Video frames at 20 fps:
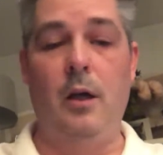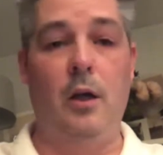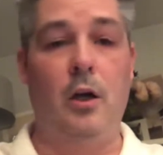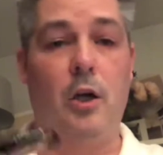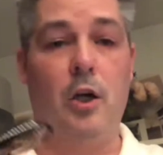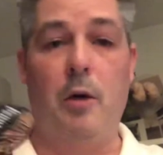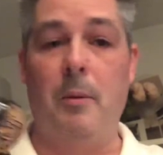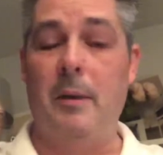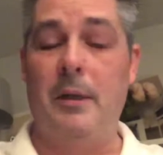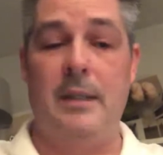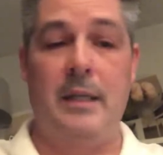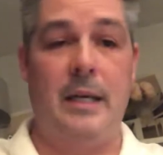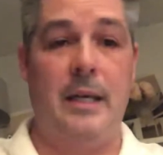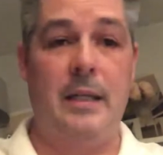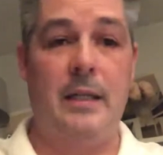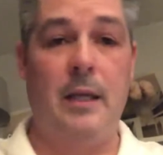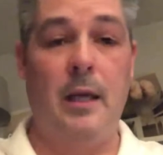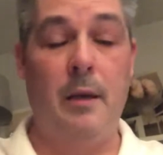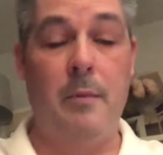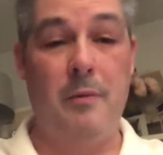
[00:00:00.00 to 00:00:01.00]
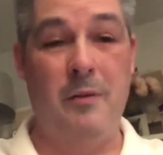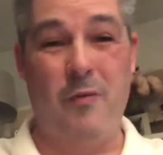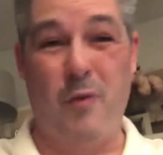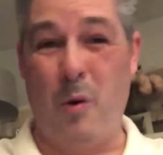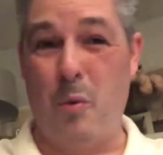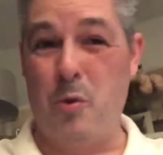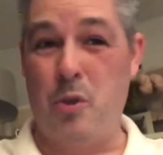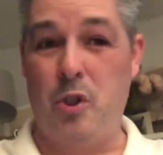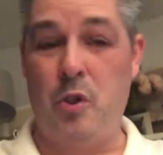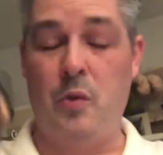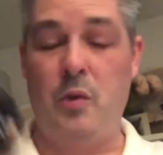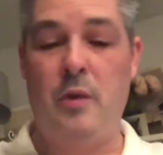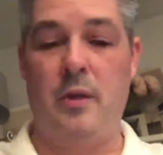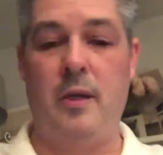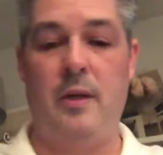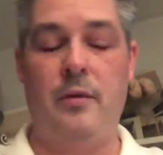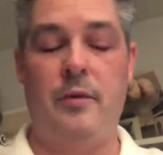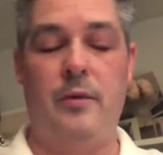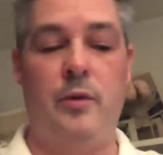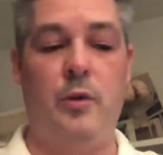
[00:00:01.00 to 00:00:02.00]
couple of days before I was due
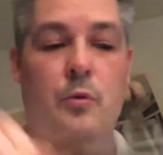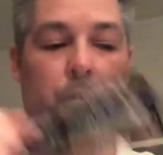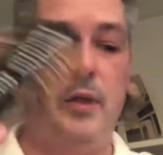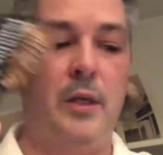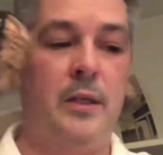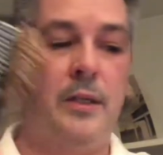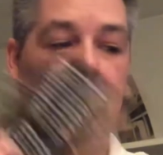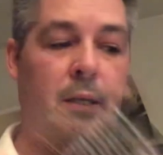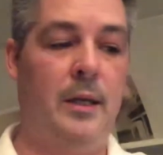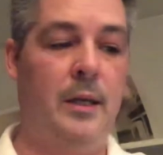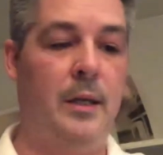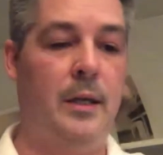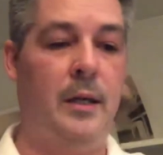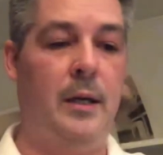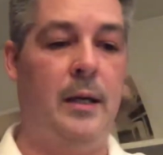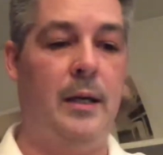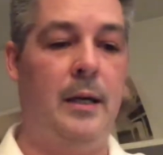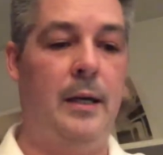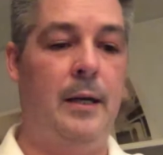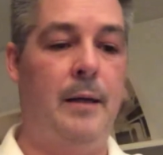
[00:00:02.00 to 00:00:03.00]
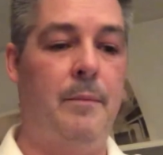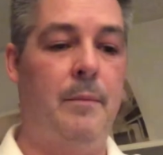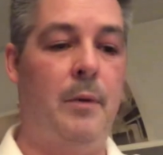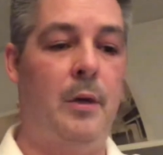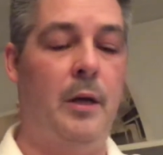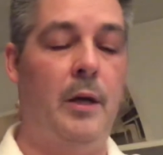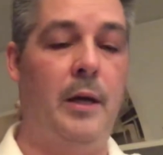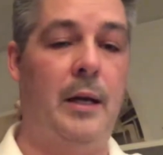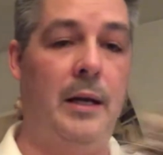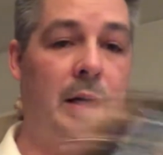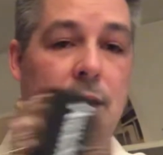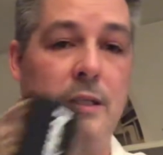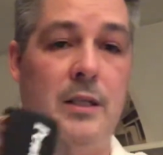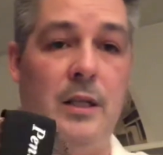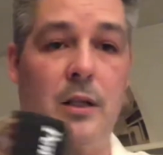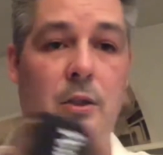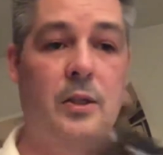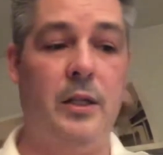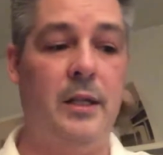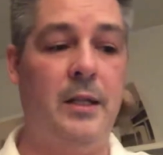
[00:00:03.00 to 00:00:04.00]
to do this. And I still
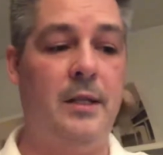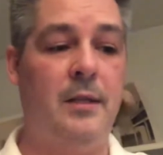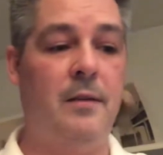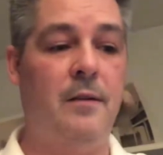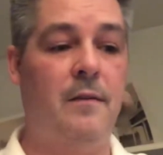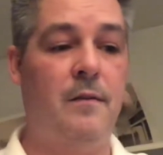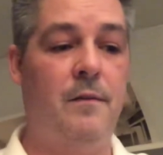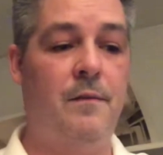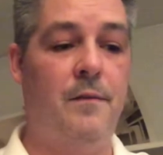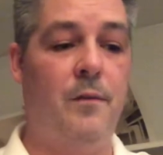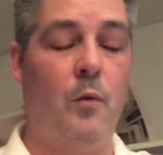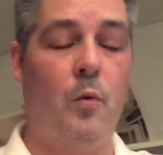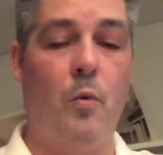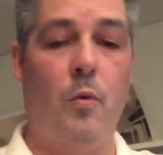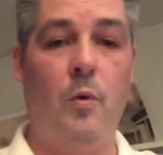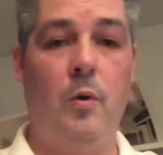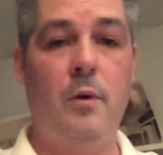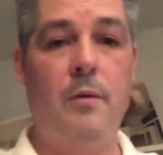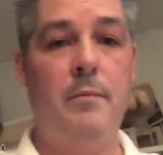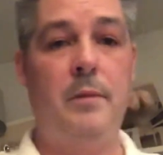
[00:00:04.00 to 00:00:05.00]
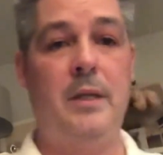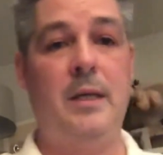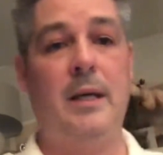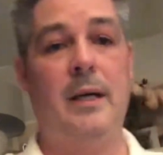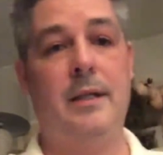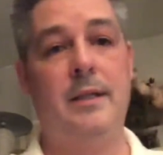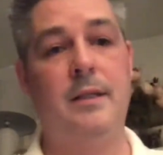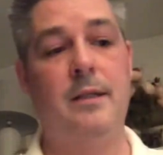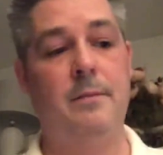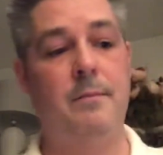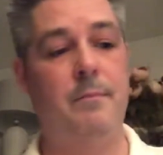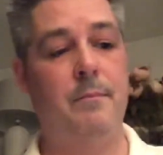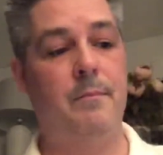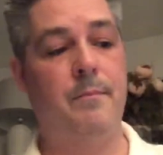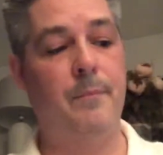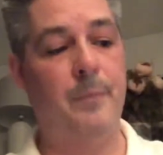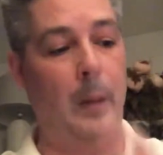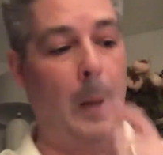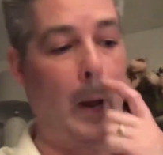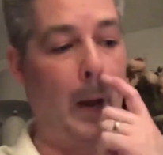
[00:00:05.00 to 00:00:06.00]
did it for my dad.
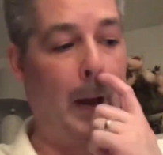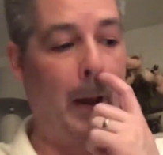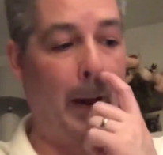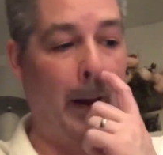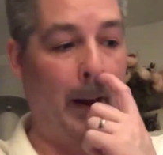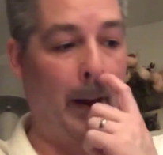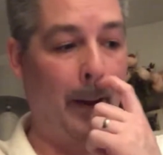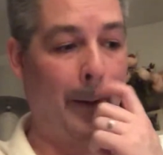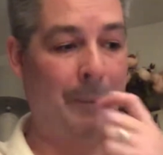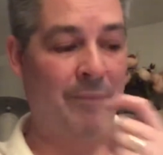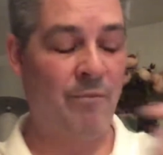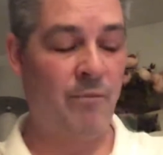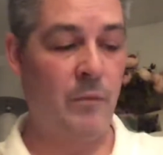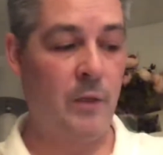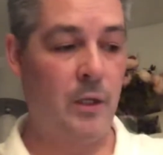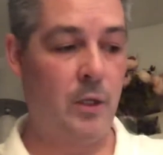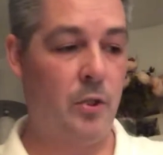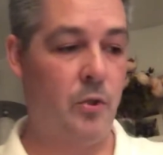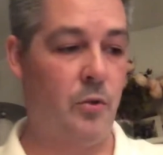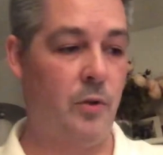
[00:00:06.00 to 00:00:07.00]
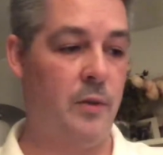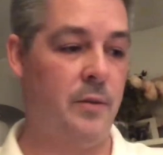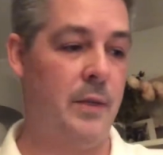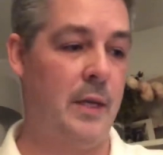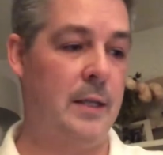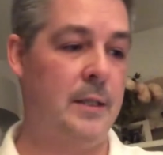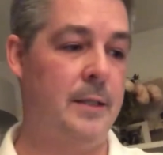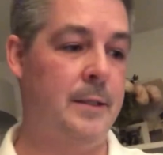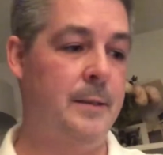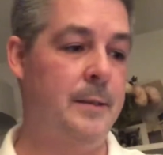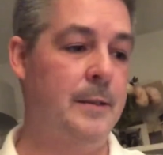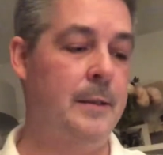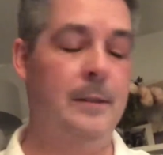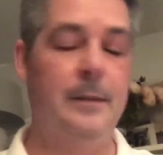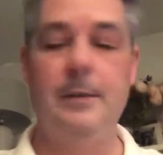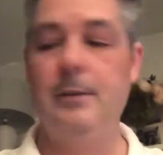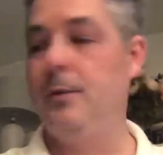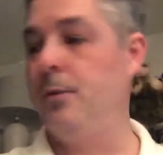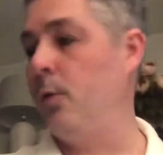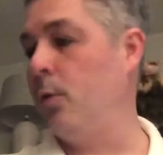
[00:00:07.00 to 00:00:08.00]
So there's that.
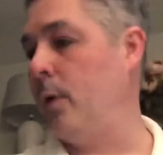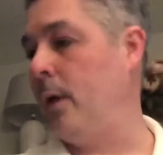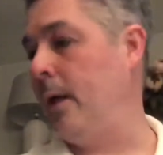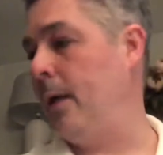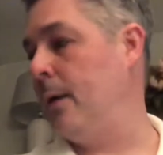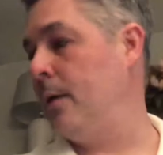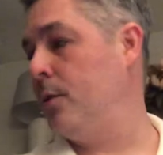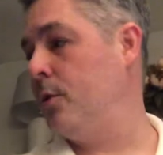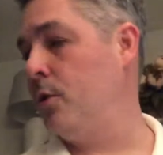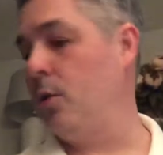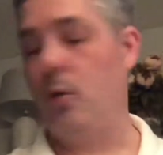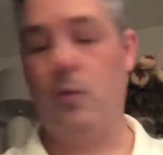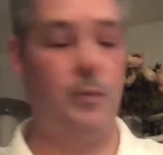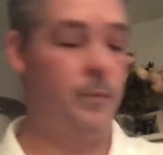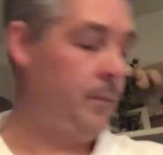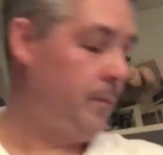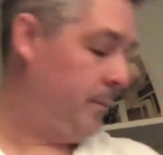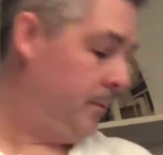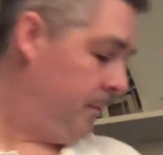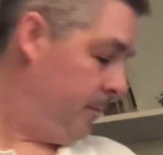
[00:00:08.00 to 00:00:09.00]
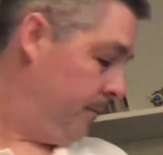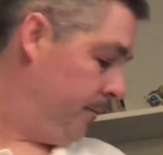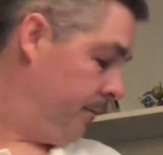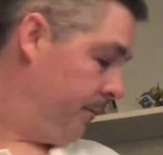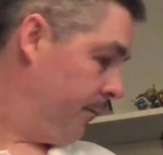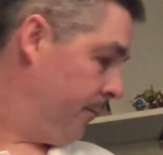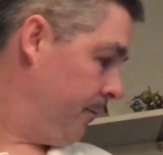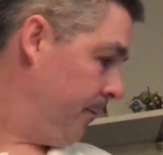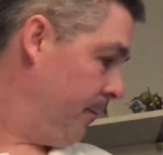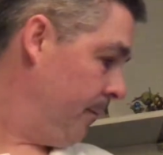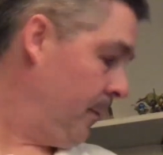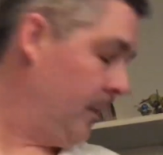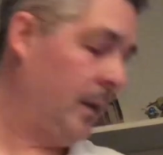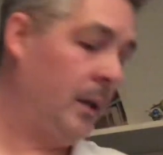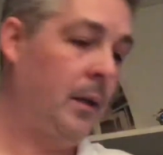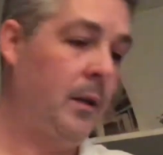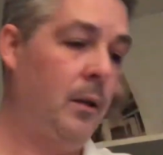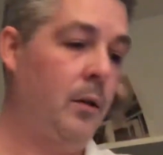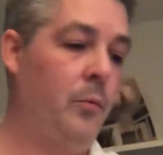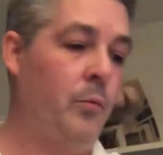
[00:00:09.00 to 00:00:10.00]
Okay, so
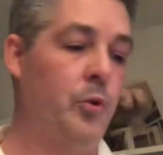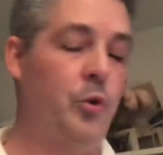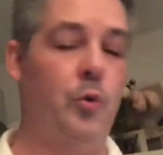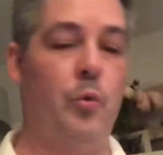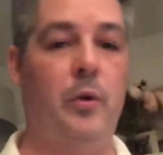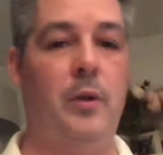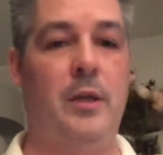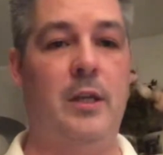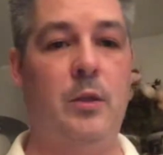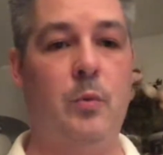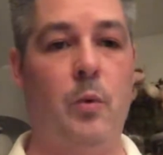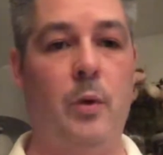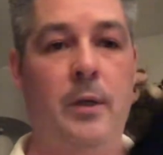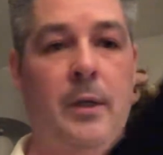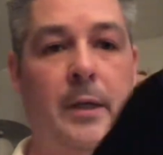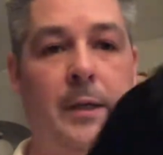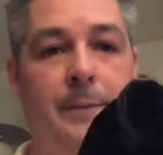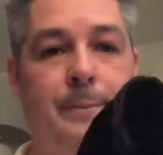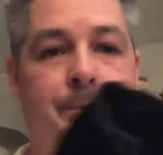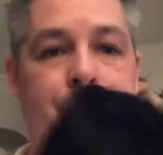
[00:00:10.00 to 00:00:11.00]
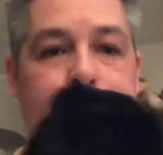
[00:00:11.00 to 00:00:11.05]
we'll show you this one here.